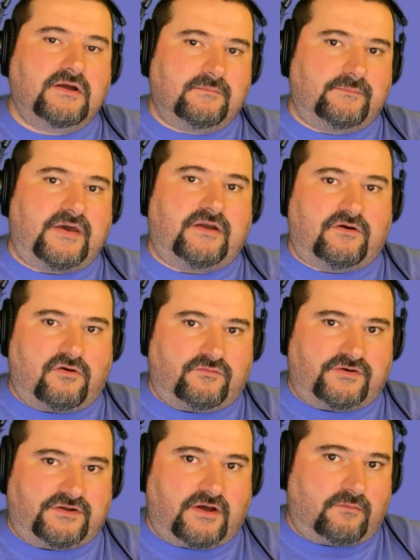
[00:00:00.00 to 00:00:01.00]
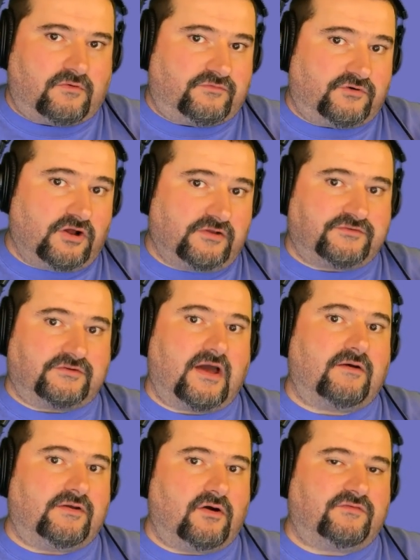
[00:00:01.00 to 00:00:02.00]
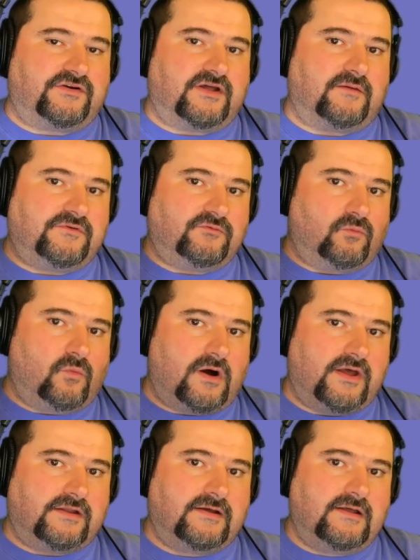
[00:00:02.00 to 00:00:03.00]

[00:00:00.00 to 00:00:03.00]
better overdub overall. So now an overdub is one